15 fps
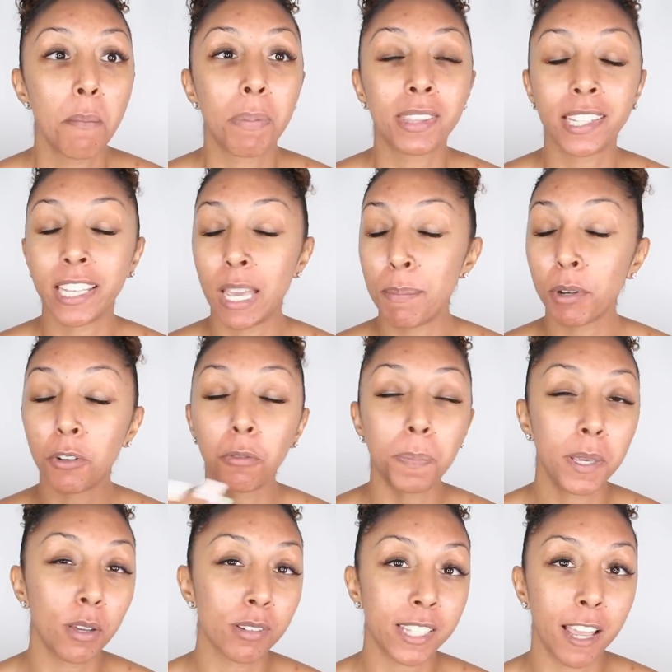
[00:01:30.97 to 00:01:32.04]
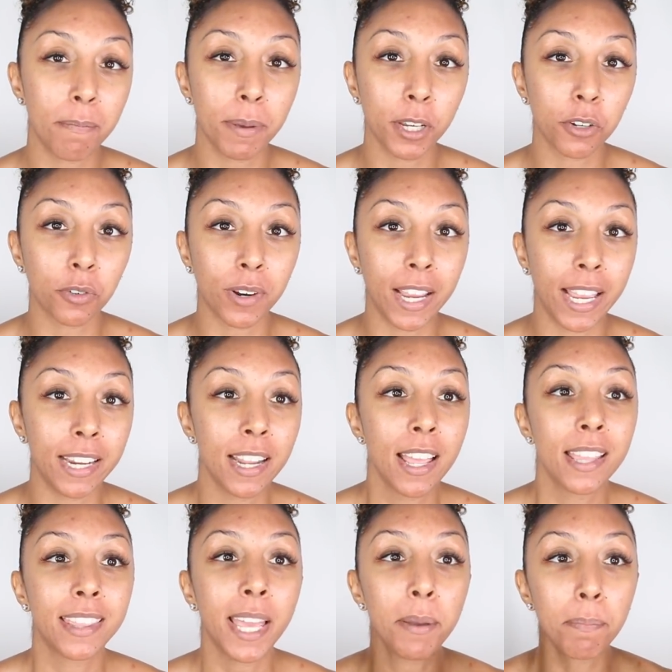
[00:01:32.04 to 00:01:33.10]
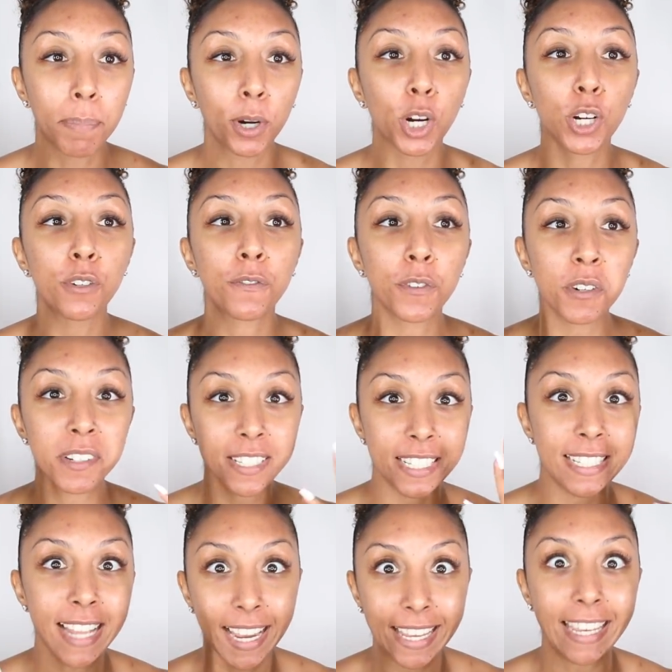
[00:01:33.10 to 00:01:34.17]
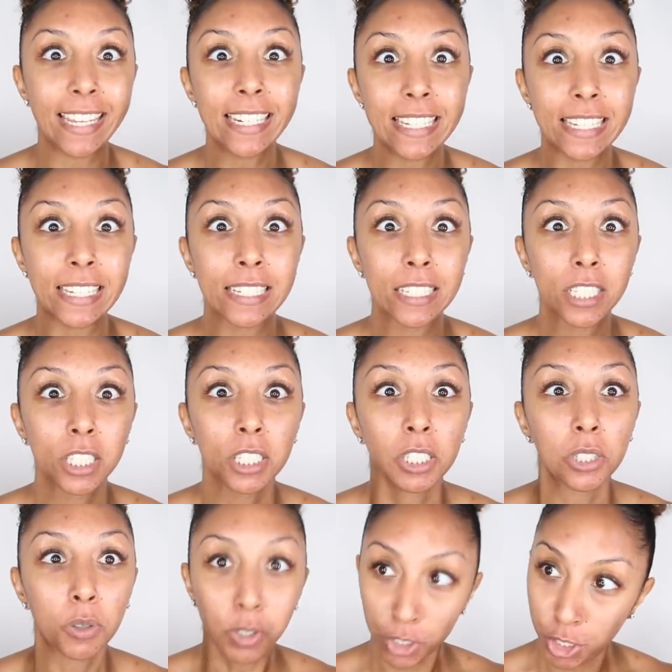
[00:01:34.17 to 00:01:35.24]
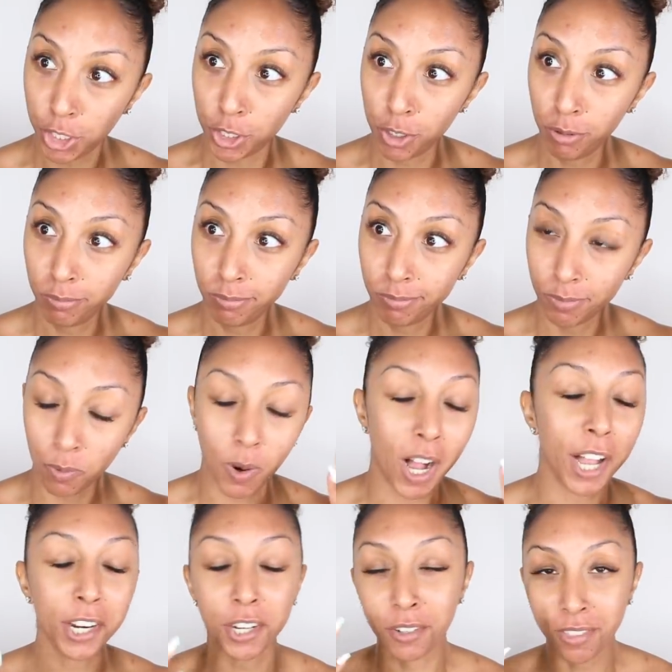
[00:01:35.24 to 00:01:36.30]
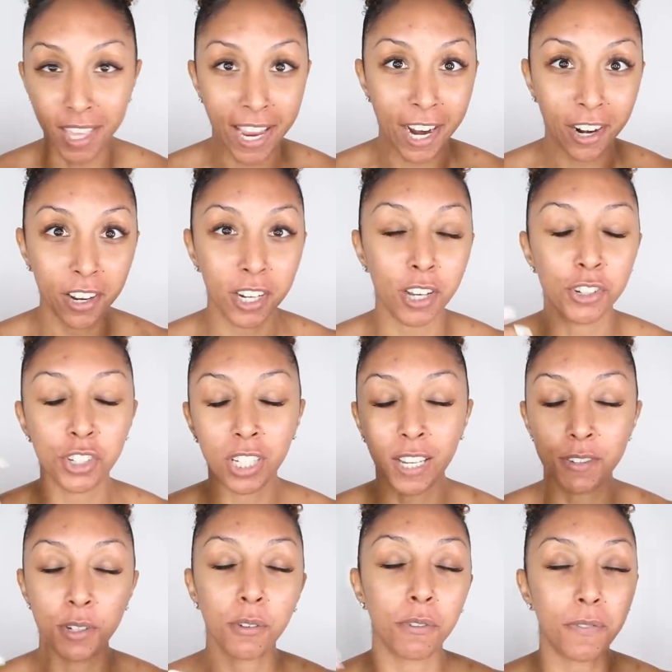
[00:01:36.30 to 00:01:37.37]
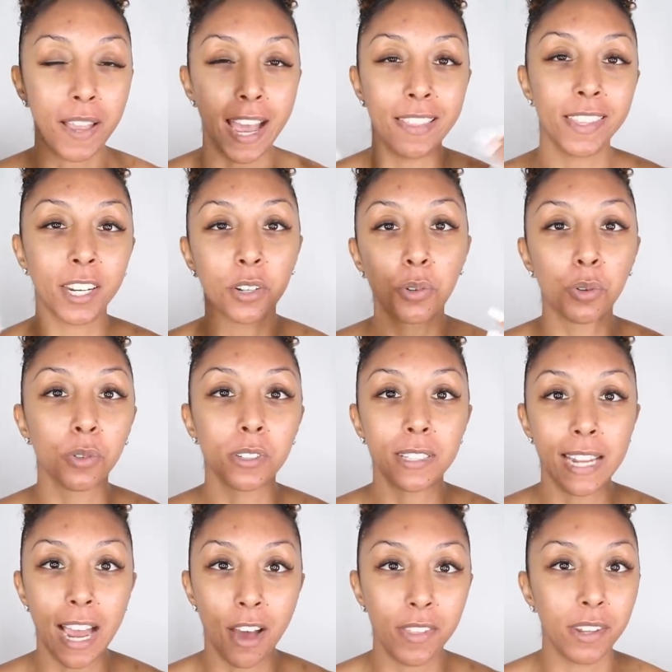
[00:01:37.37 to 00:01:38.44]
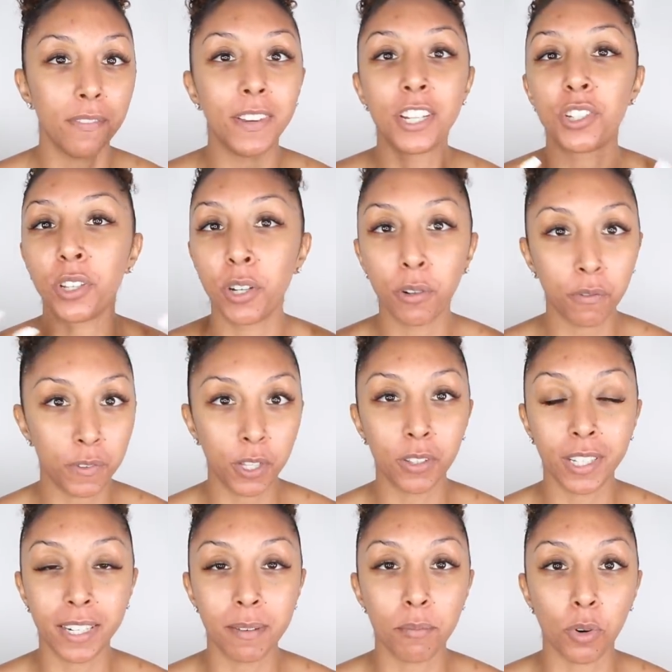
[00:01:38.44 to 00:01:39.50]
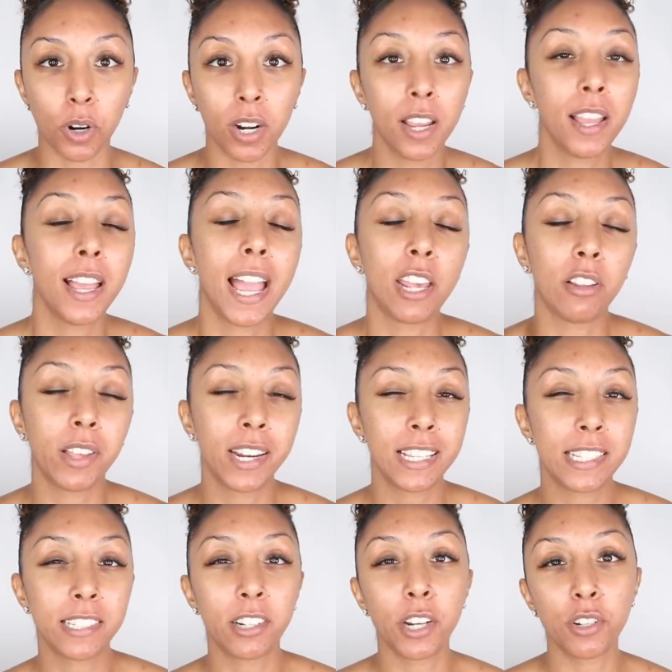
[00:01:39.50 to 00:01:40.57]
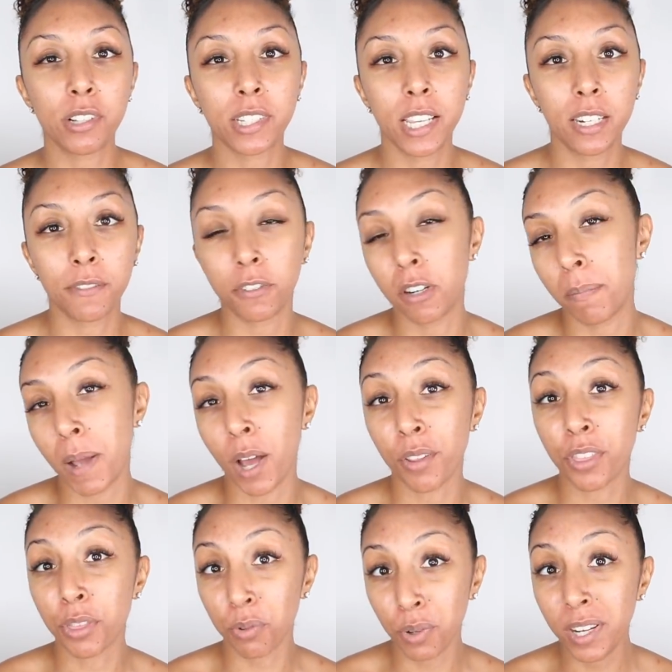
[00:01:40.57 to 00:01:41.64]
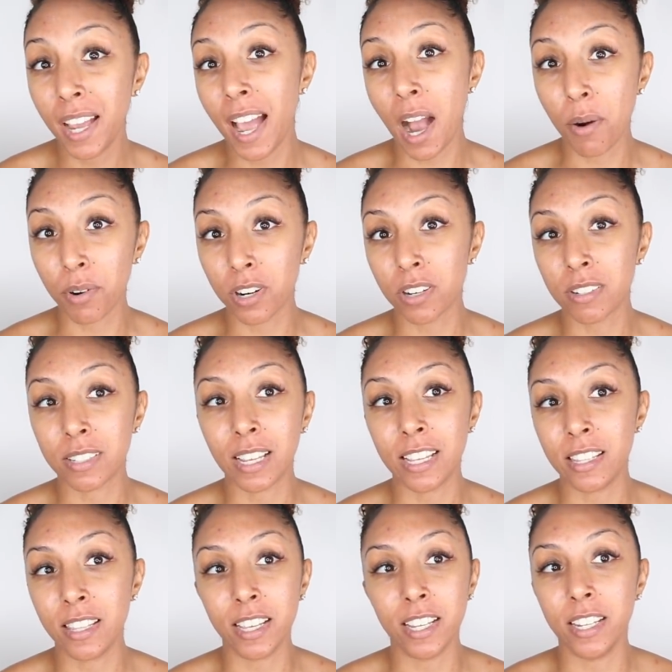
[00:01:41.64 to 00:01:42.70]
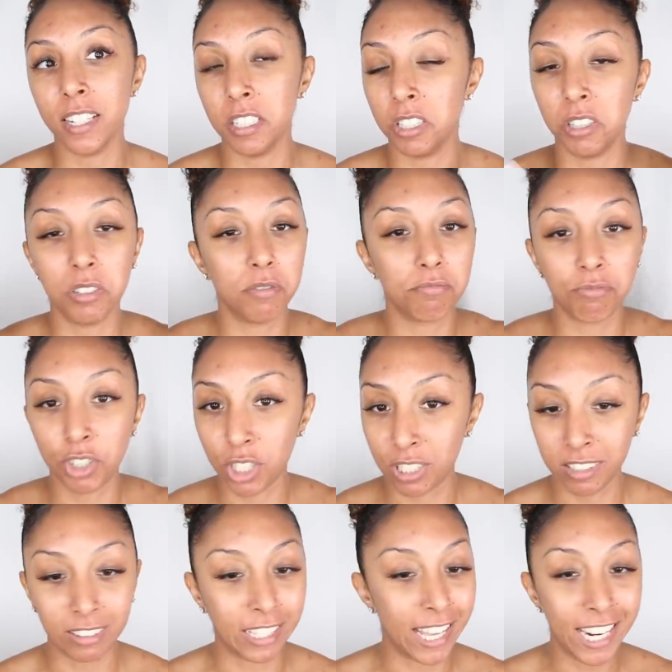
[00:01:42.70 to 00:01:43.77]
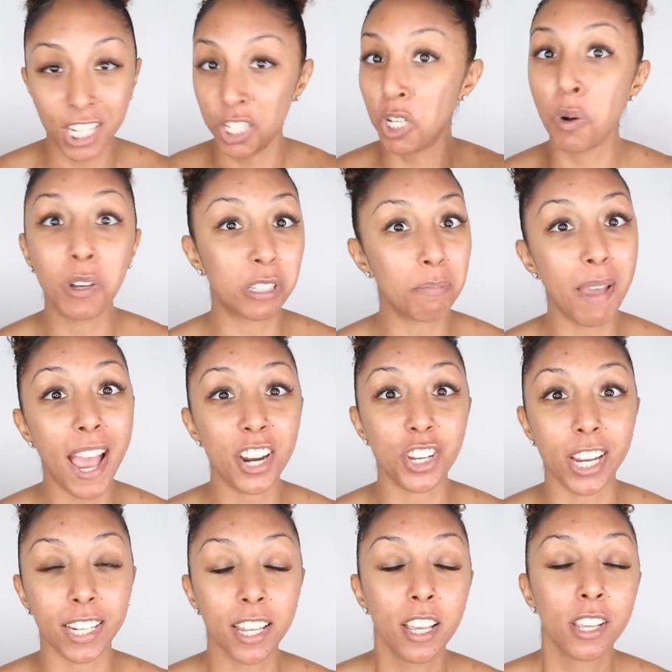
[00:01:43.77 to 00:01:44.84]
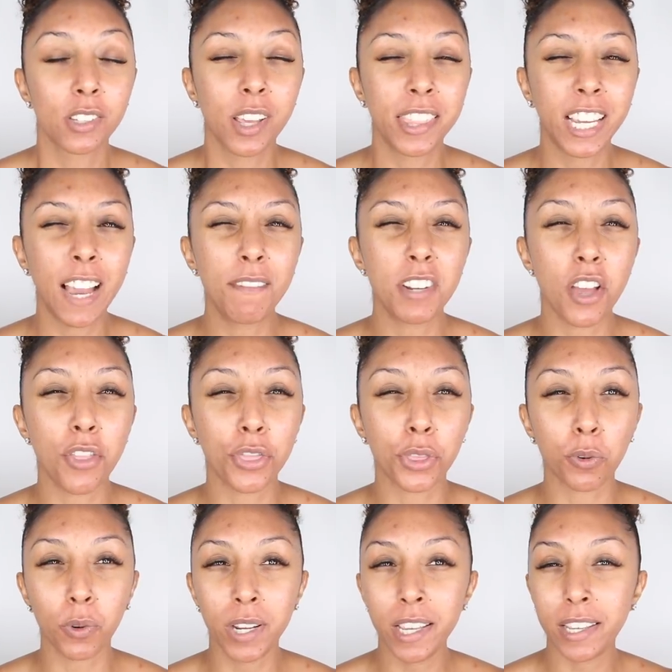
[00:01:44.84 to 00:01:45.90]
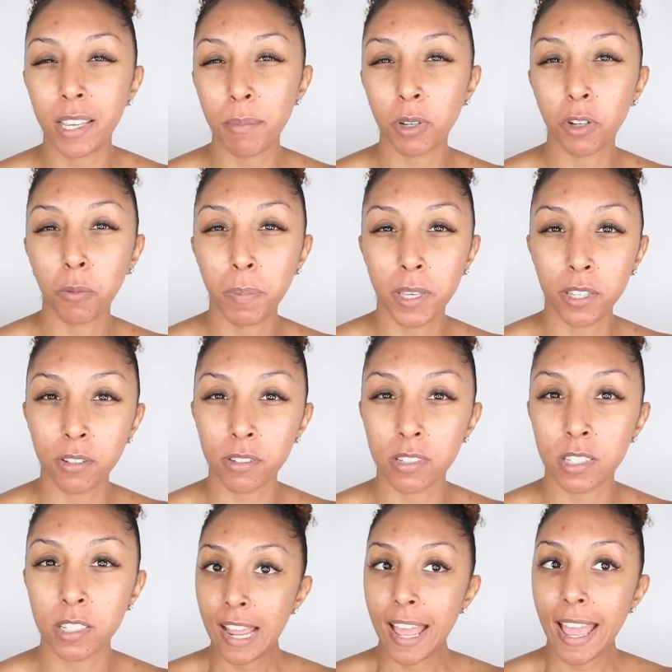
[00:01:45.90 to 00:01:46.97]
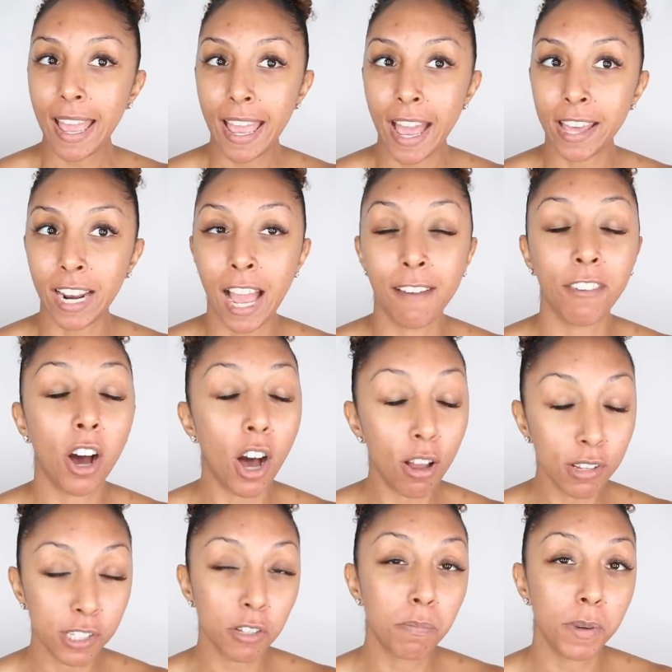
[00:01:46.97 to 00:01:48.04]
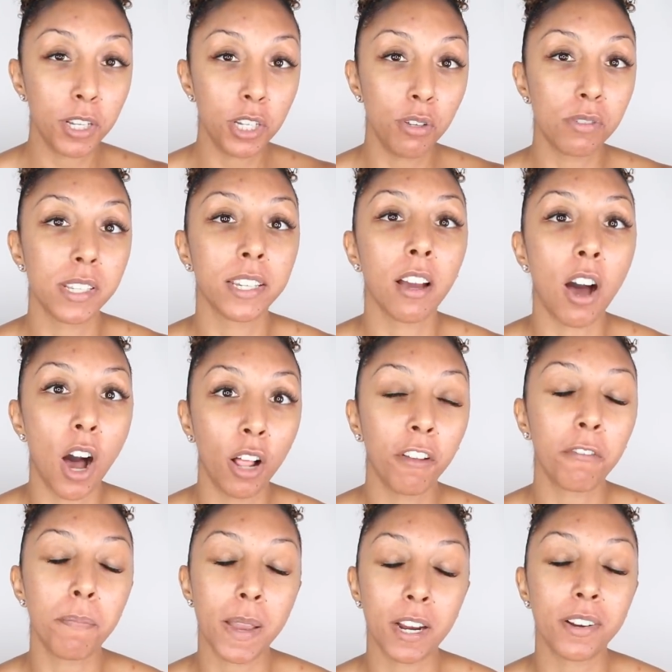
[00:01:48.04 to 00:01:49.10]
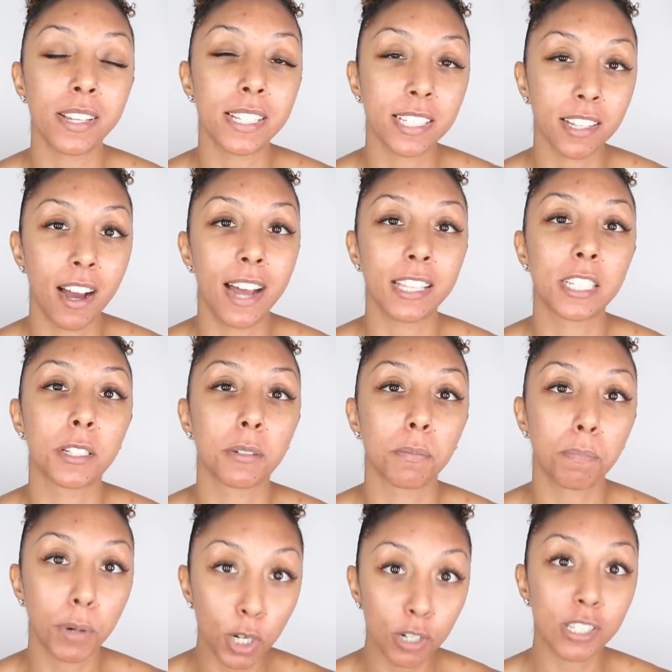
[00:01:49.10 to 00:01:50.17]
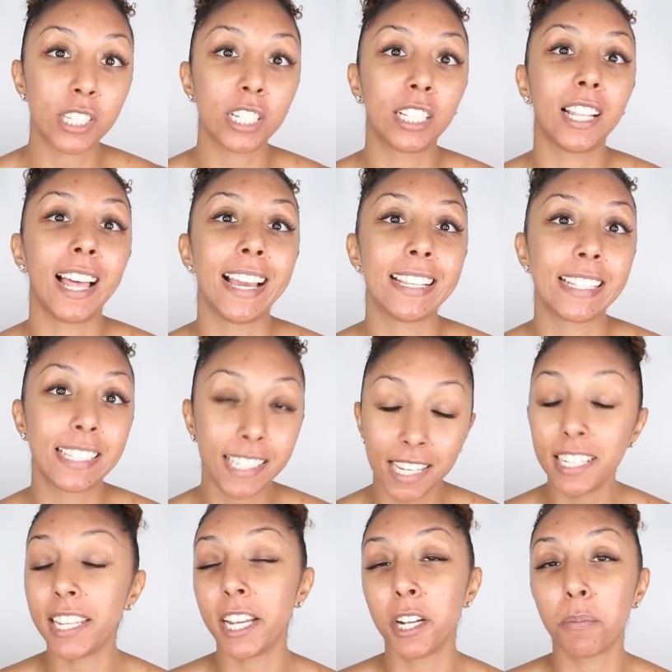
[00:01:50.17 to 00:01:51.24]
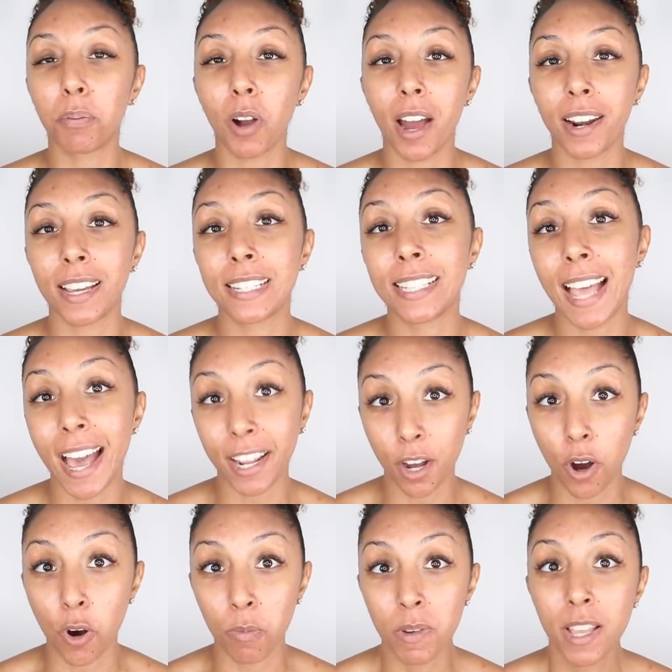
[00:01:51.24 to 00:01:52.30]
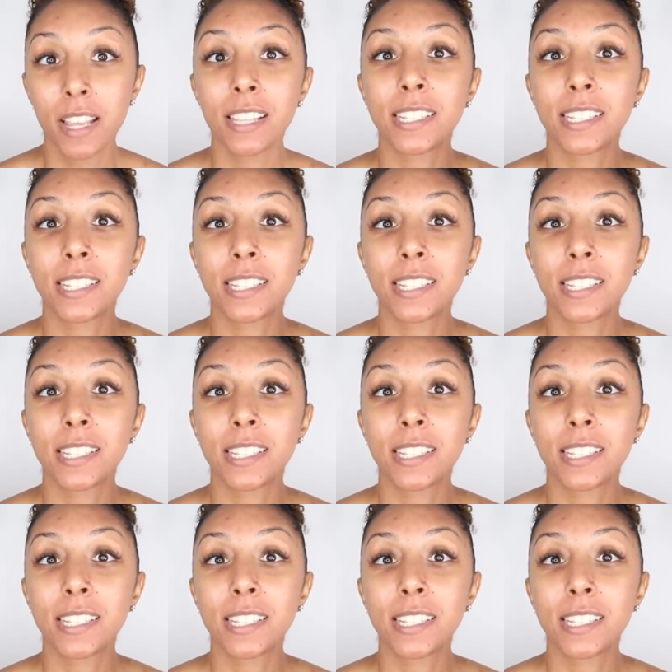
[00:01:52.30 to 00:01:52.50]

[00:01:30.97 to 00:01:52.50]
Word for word: But the chemical peels have been great. They burn for a second or two while you're there. You know, she gives you a fan, then it cools down, then eventually you don't feel it anymore. And you let it sit on your skin for about 3 hours and then just let it do its magic. So I think I've done 3 chemical peels, and I've also been using all of Mary Scott's personalized skincare products at home.